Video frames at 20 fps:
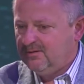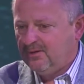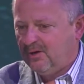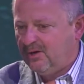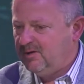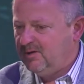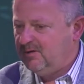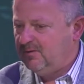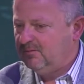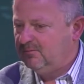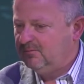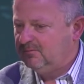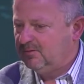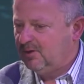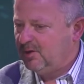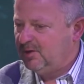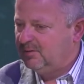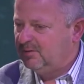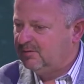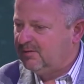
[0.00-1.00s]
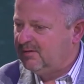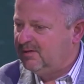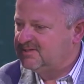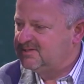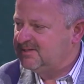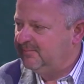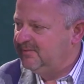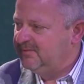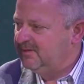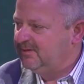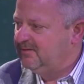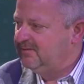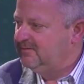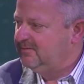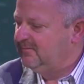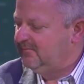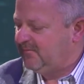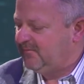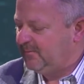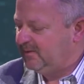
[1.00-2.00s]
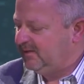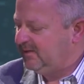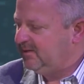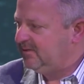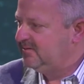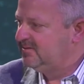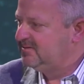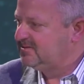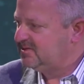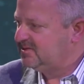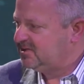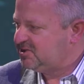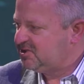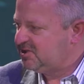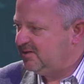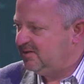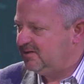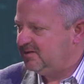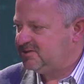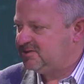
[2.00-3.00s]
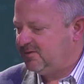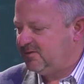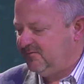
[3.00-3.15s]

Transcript: Are you learning something from a leader who's at a church?